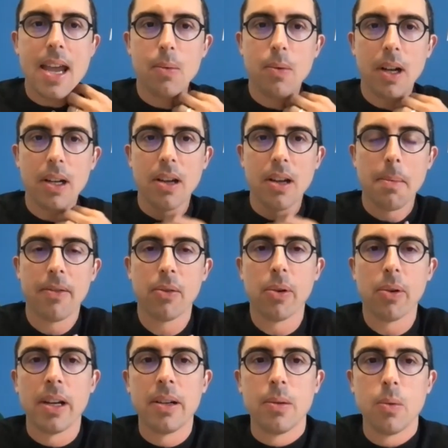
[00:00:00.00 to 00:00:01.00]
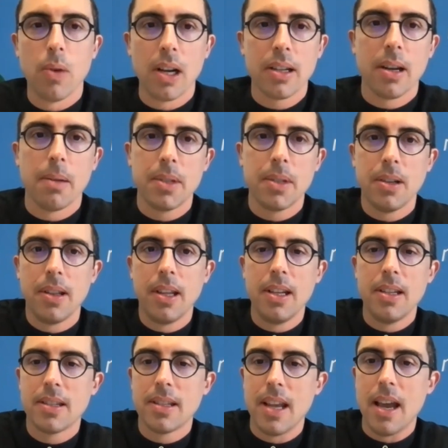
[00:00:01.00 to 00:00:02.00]
welcome everyone. Welcome to
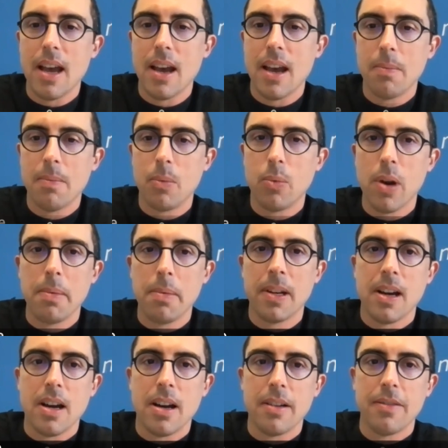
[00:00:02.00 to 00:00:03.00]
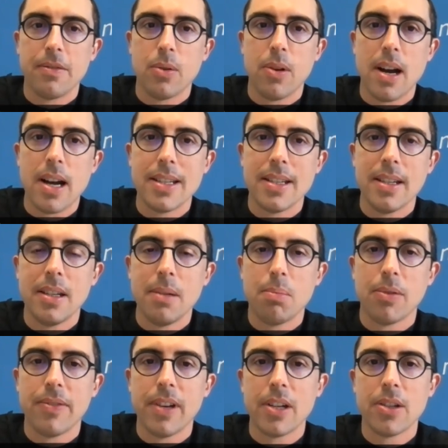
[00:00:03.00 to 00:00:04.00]
this webinar for ICT
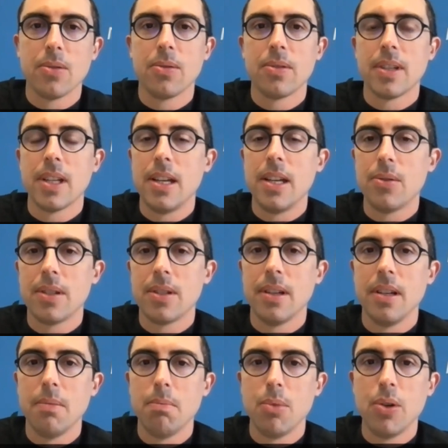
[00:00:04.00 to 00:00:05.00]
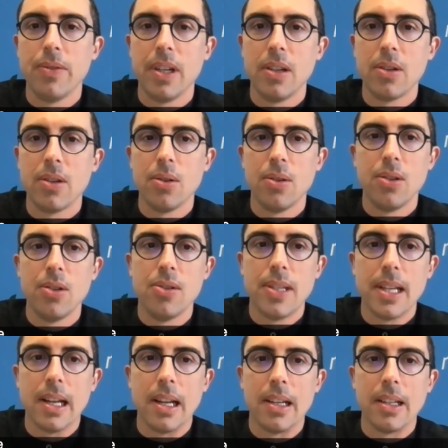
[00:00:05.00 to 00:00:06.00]
professionals interested in moving to New
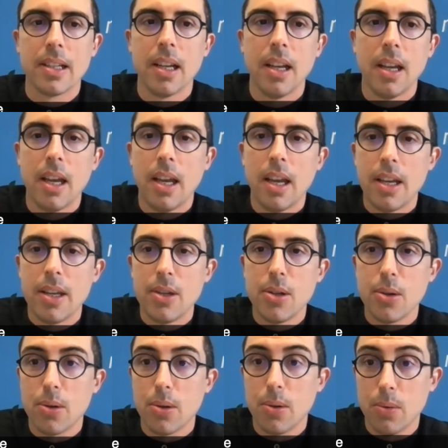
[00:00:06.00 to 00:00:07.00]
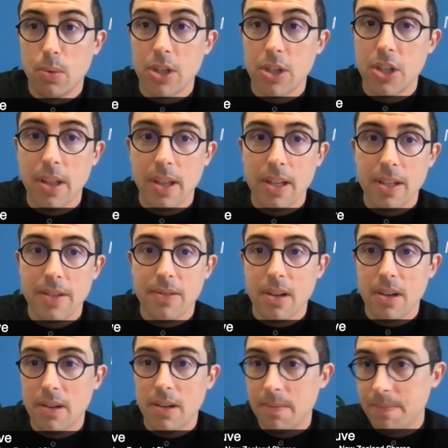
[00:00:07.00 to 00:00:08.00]
Zealand. You're watching this
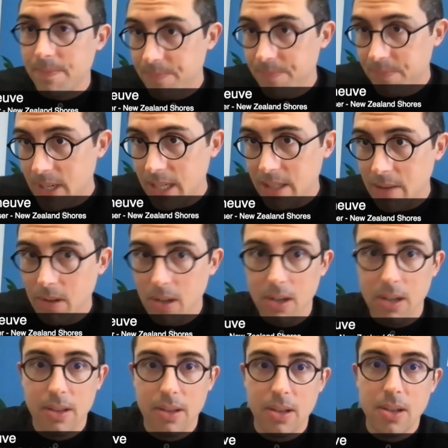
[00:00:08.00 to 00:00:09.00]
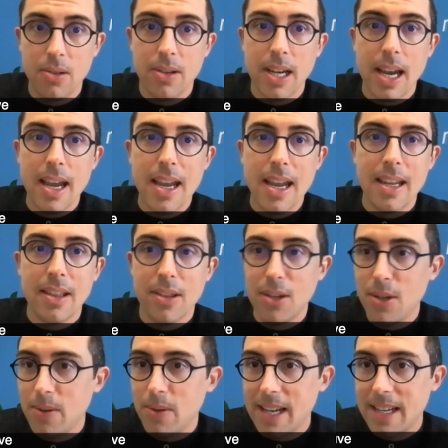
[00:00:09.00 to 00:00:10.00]
from, let's have a look, the UK, the
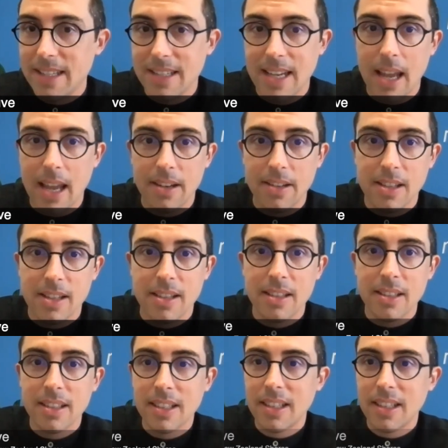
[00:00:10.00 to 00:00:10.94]
US, Canada,